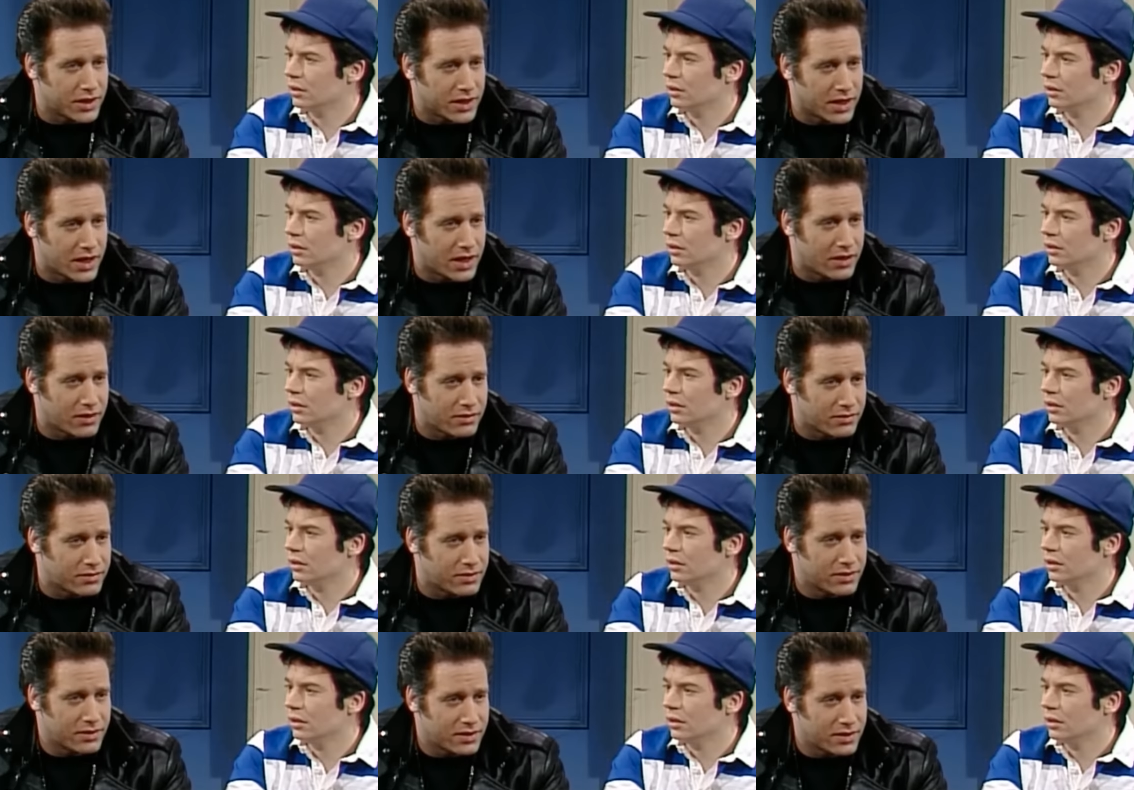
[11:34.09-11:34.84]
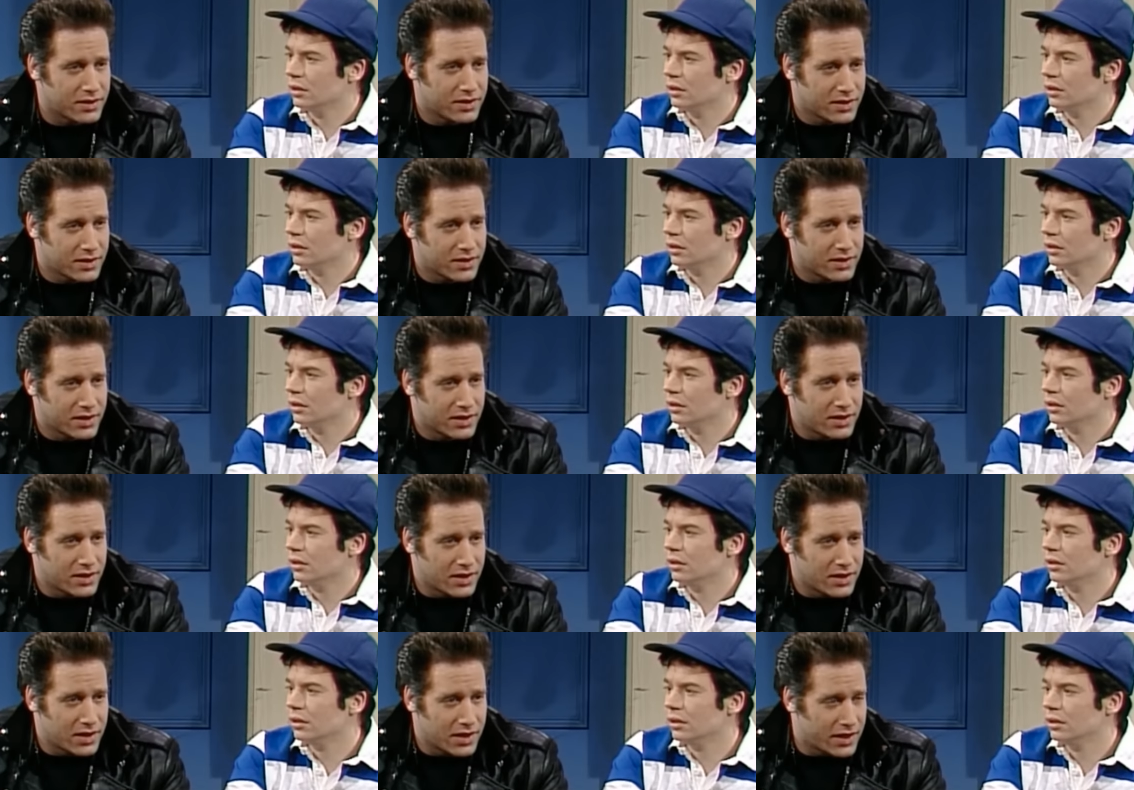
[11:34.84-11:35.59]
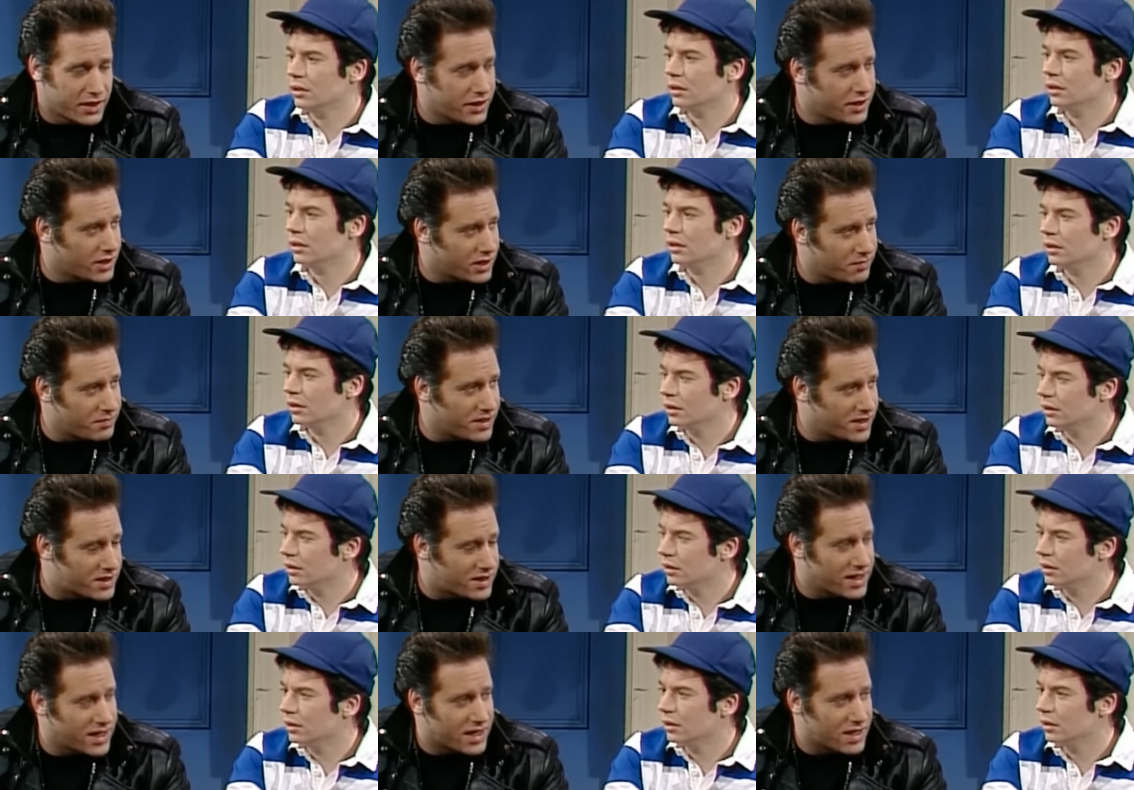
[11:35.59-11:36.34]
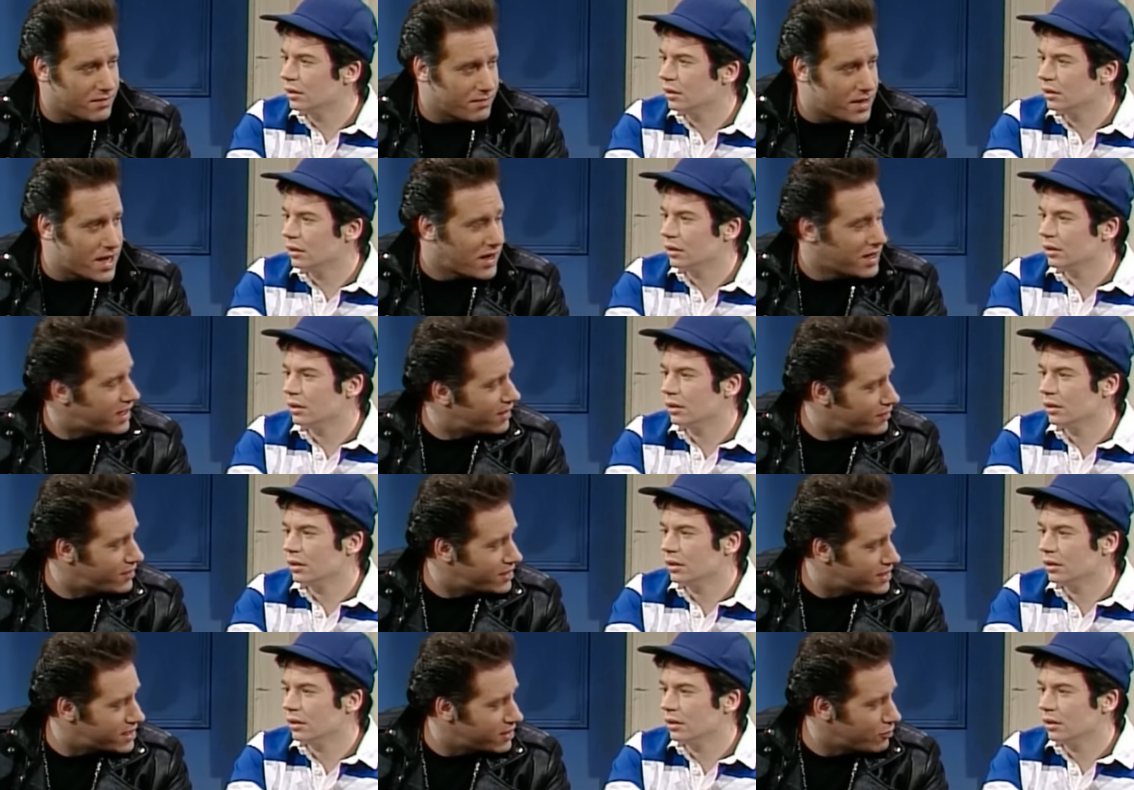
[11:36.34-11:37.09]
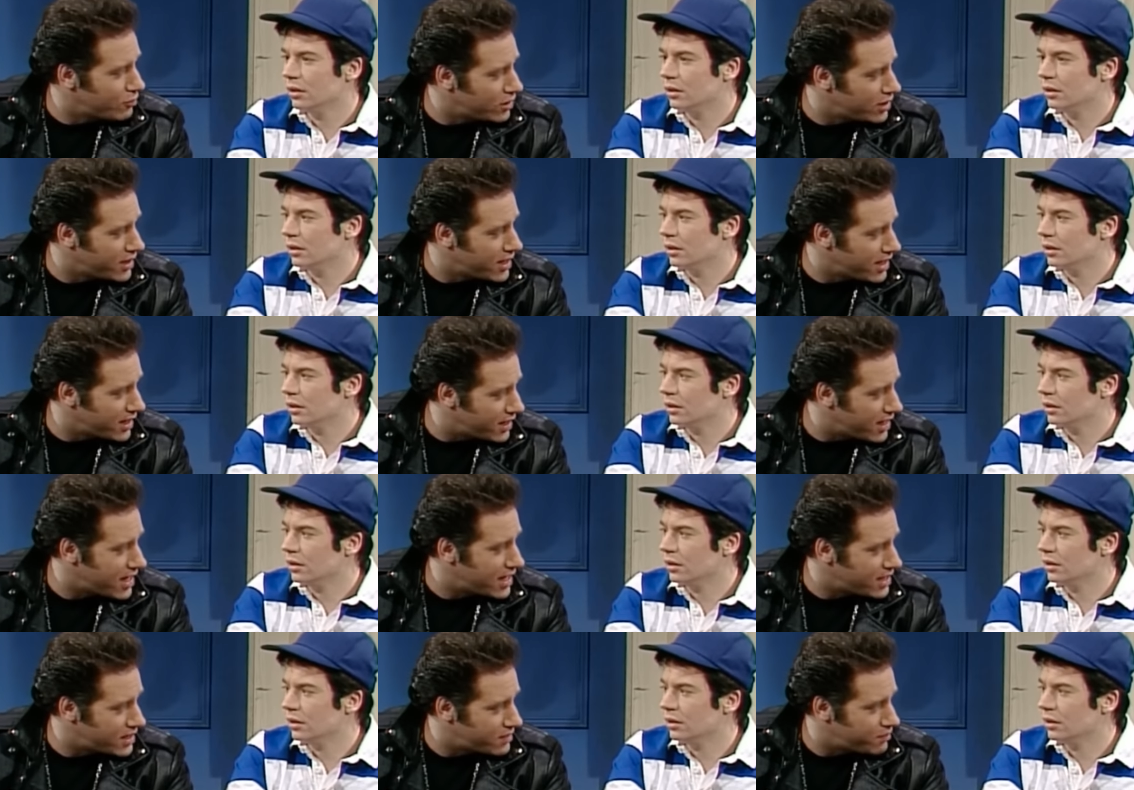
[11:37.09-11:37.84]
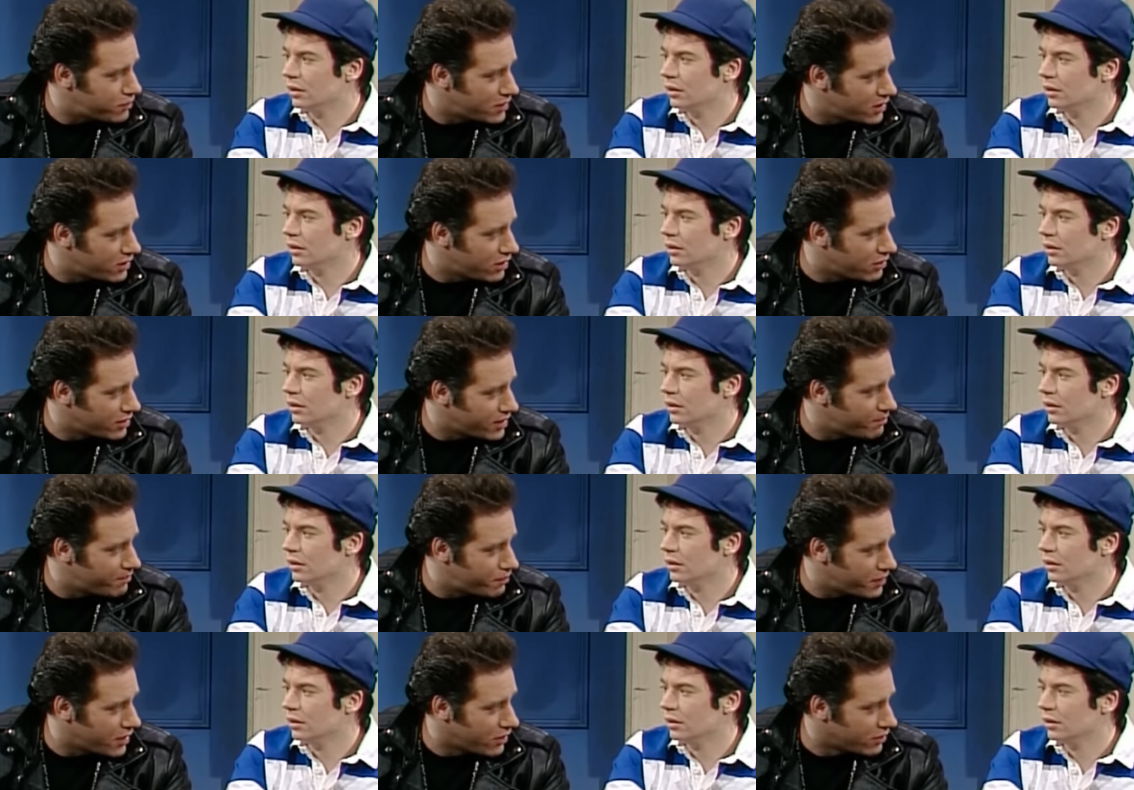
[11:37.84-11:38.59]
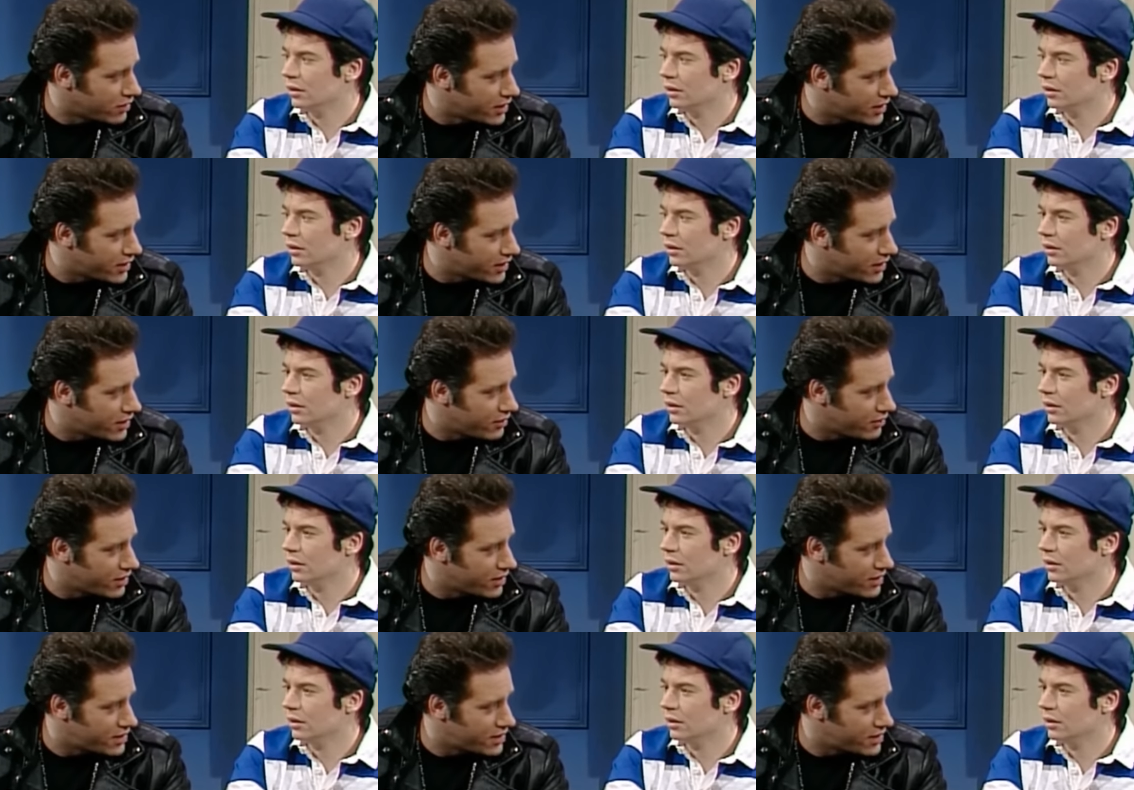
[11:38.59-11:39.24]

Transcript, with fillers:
Speaker 1: know? And you're gonna be thinking about giving someone that nice baloney pony, you know what I